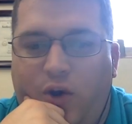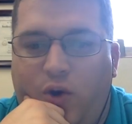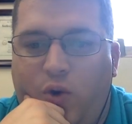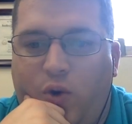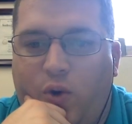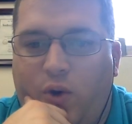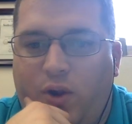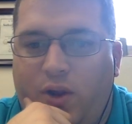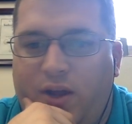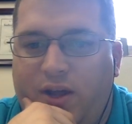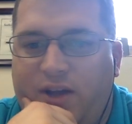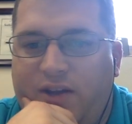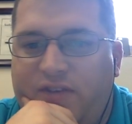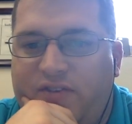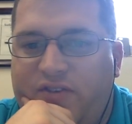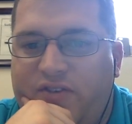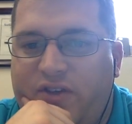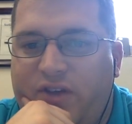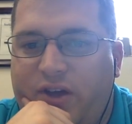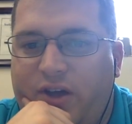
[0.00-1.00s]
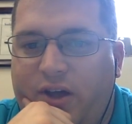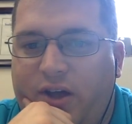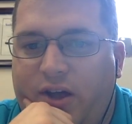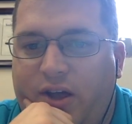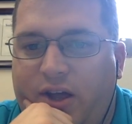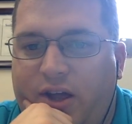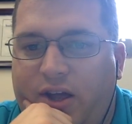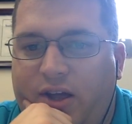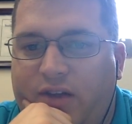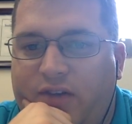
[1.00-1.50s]
correlate uh,
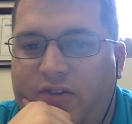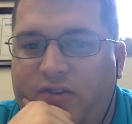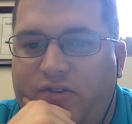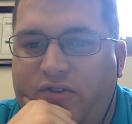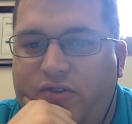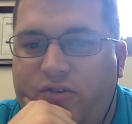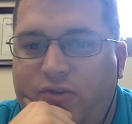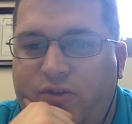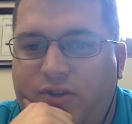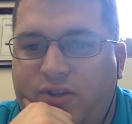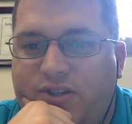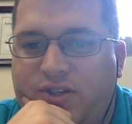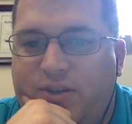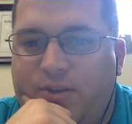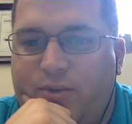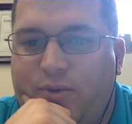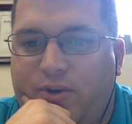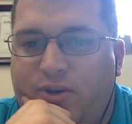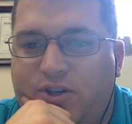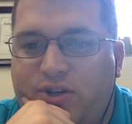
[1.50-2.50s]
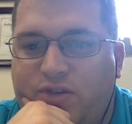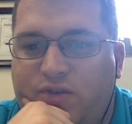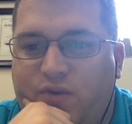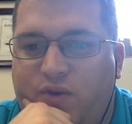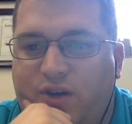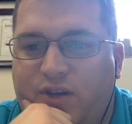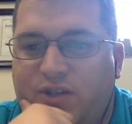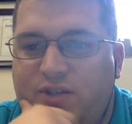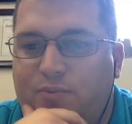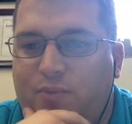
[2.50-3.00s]
it to the separation of
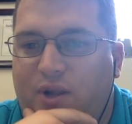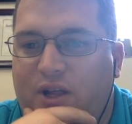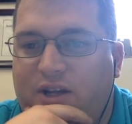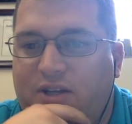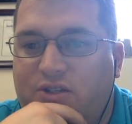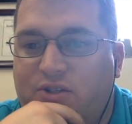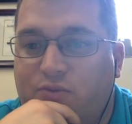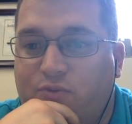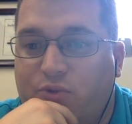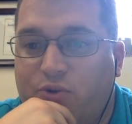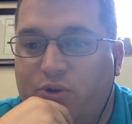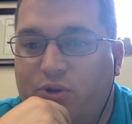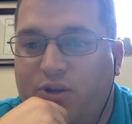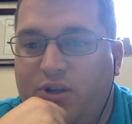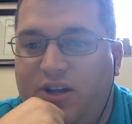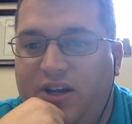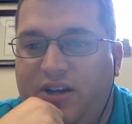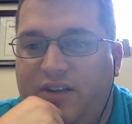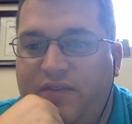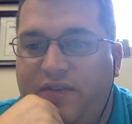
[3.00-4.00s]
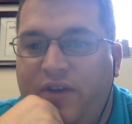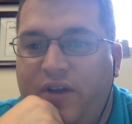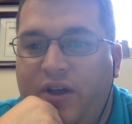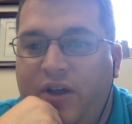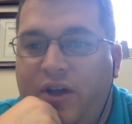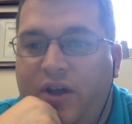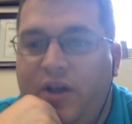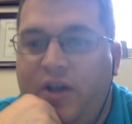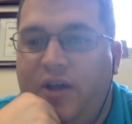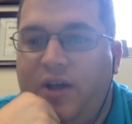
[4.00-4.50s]
whites and blacks in real life.
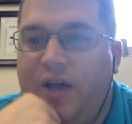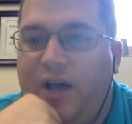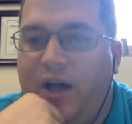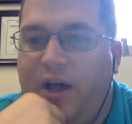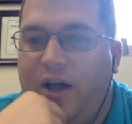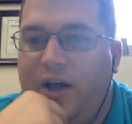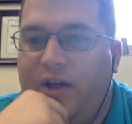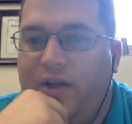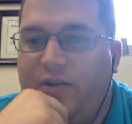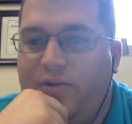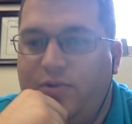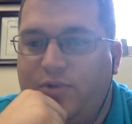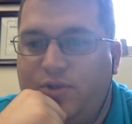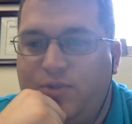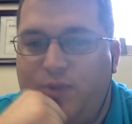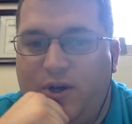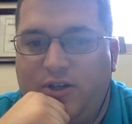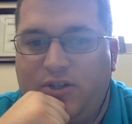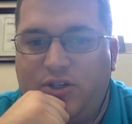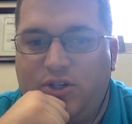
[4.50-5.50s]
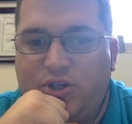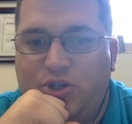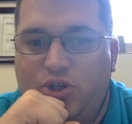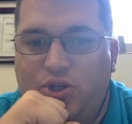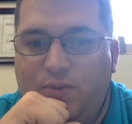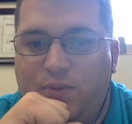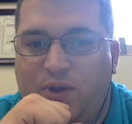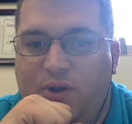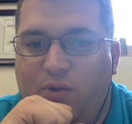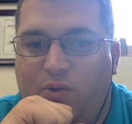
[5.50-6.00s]
Uh, the responses
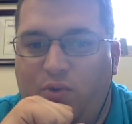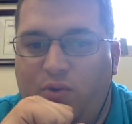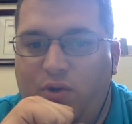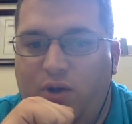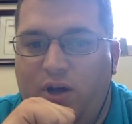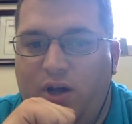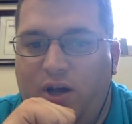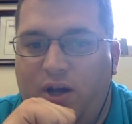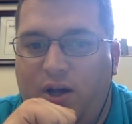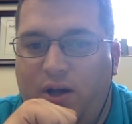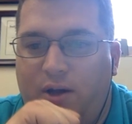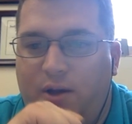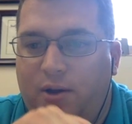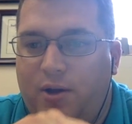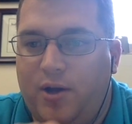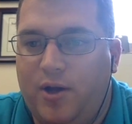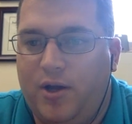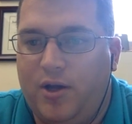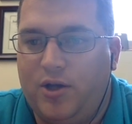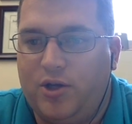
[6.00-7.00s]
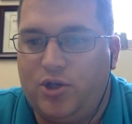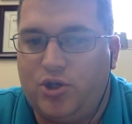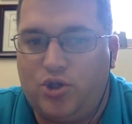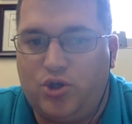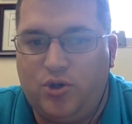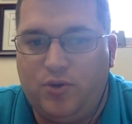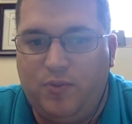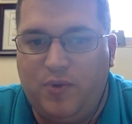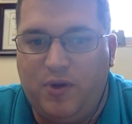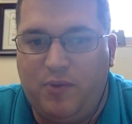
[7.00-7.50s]
should be uh,
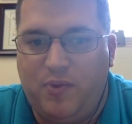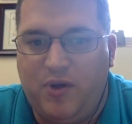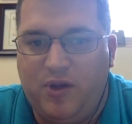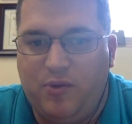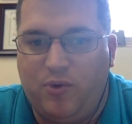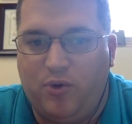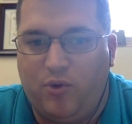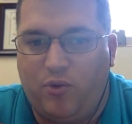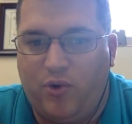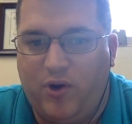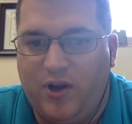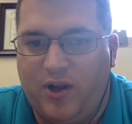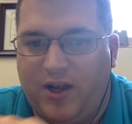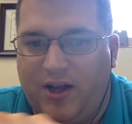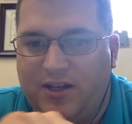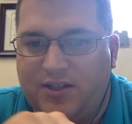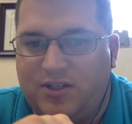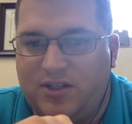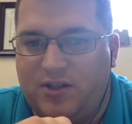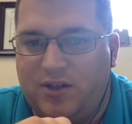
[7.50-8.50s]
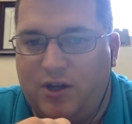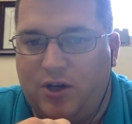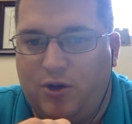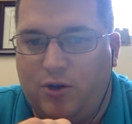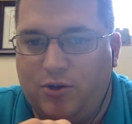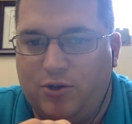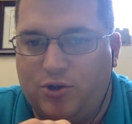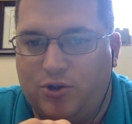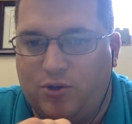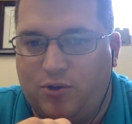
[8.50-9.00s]
should be people realizing that
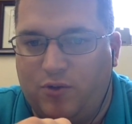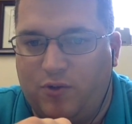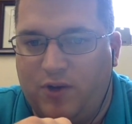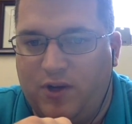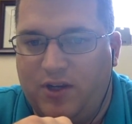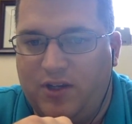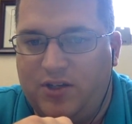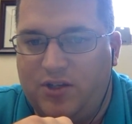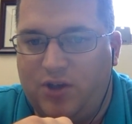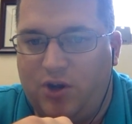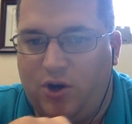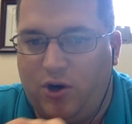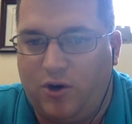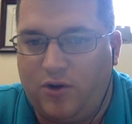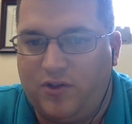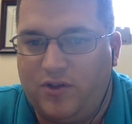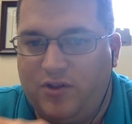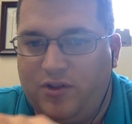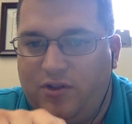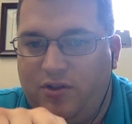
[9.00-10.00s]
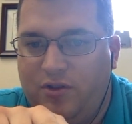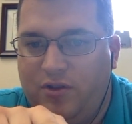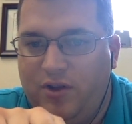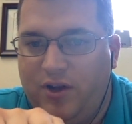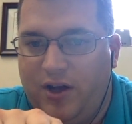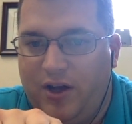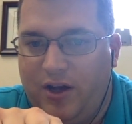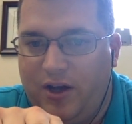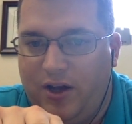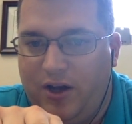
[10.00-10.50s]
culture and race aren't
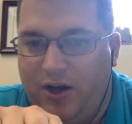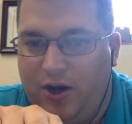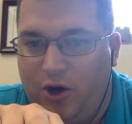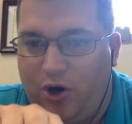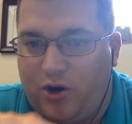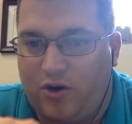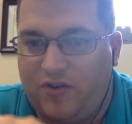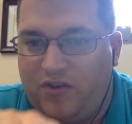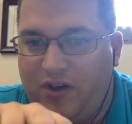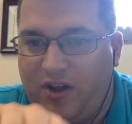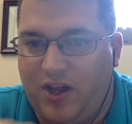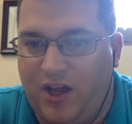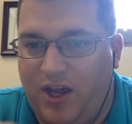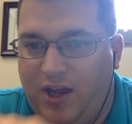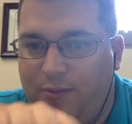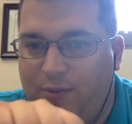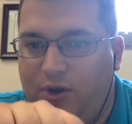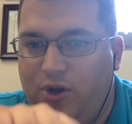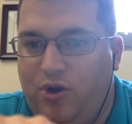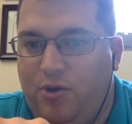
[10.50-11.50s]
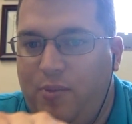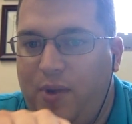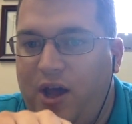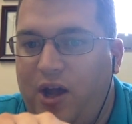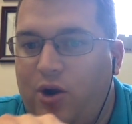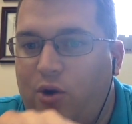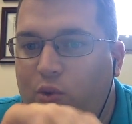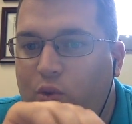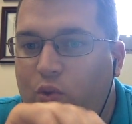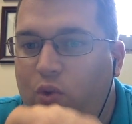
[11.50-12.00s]
uh, aren't a game, and no
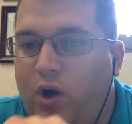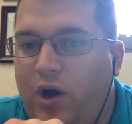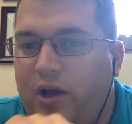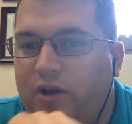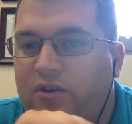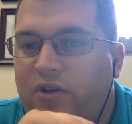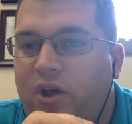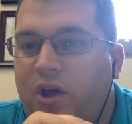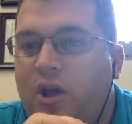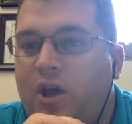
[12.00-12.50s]
matter what,